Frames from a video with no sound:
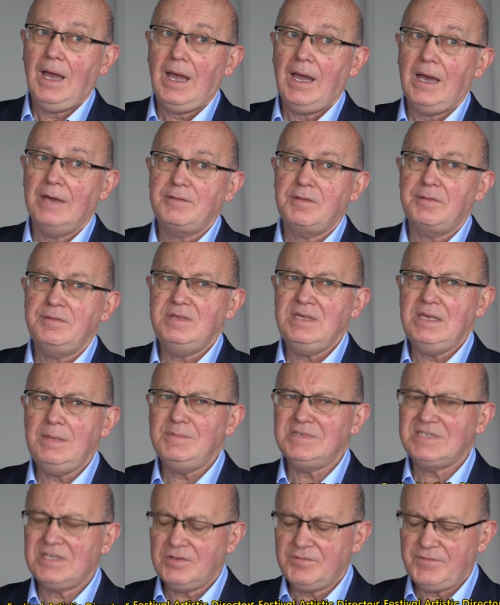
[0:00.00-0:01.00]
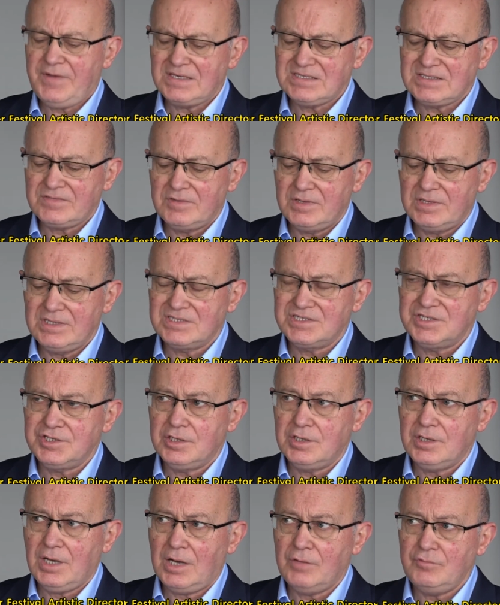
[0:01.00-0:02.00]
The themes of the festival this
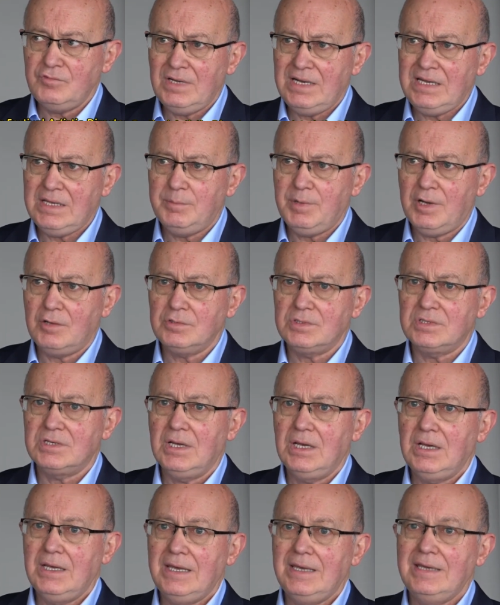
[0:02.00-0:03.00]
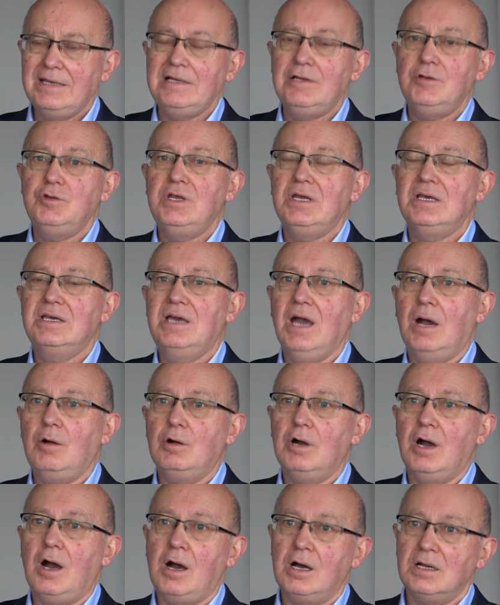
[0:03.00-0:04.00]
year are really about including
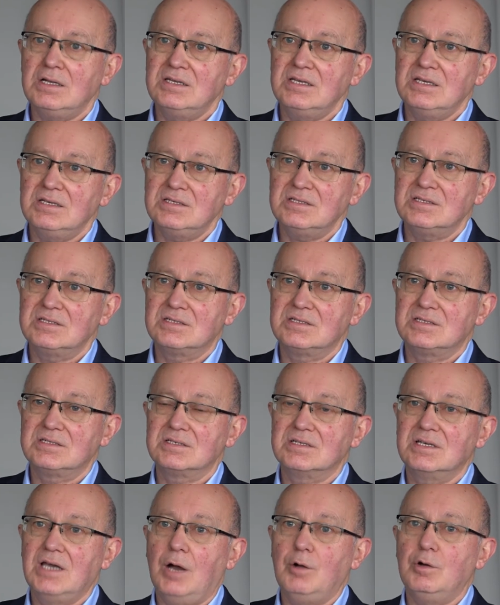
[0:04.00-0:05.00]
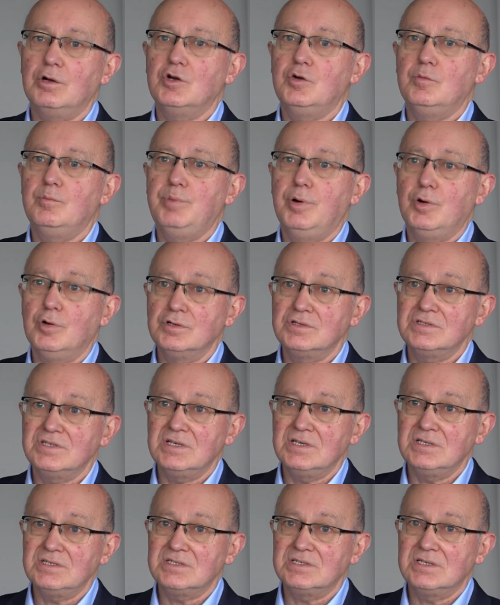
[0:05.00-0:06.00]
Gower artists, Gower
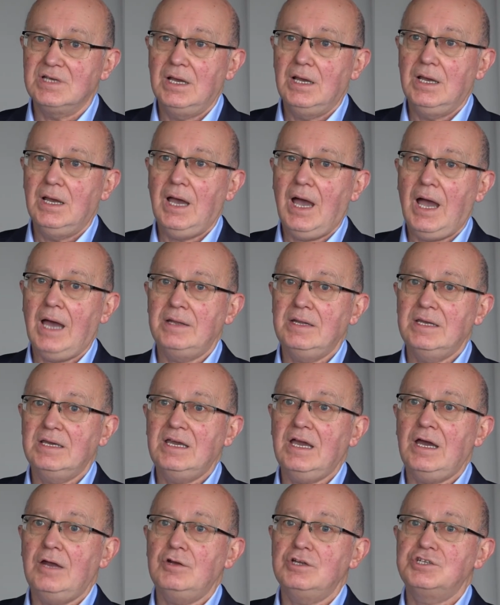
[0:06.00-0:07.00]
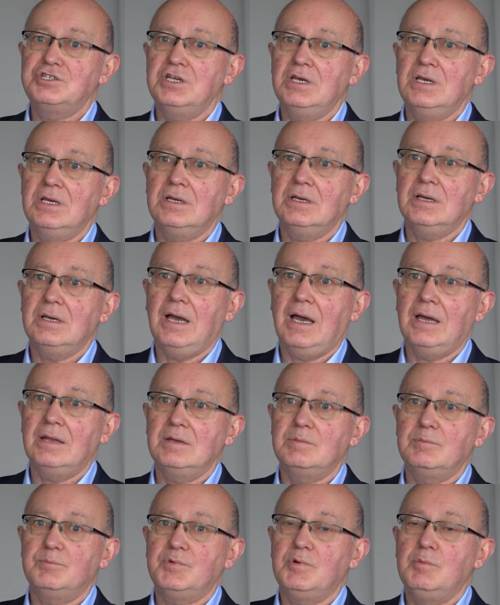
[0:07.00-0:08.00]
composers, and encouraging
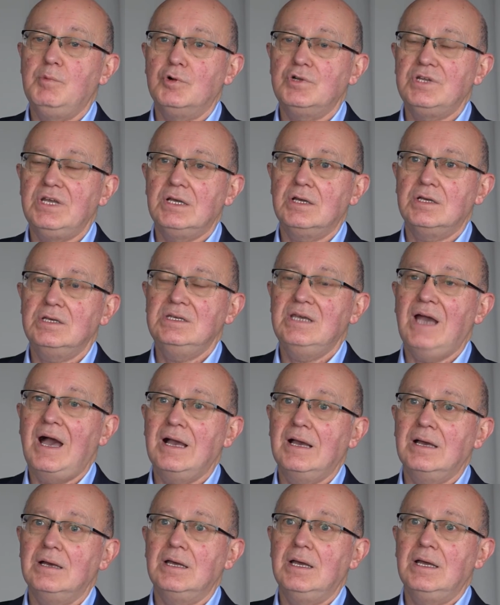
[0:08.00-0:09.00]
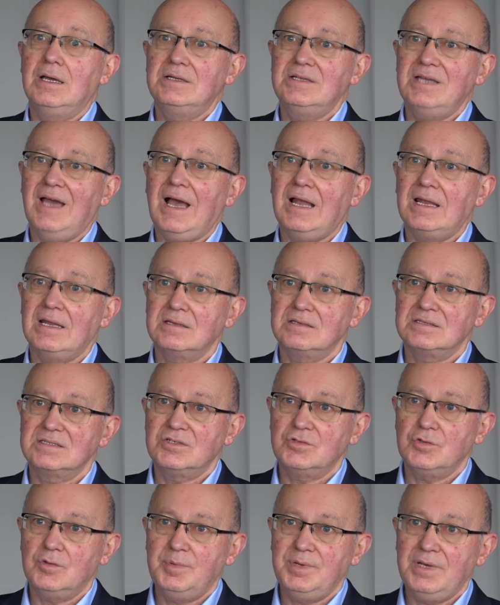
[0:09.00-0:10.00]
and promoting young talents
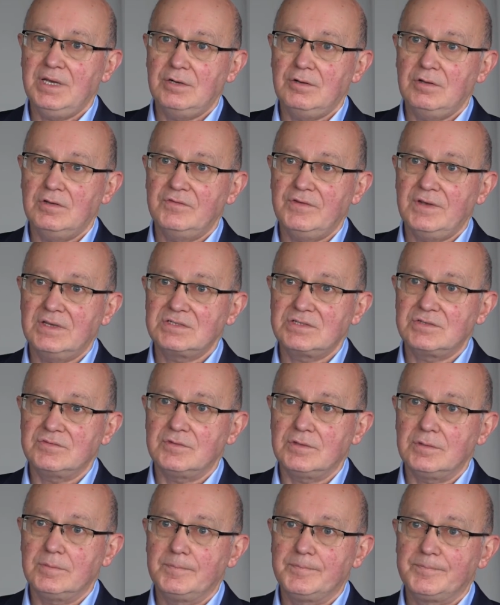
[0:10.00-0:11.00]
to appear in the festival.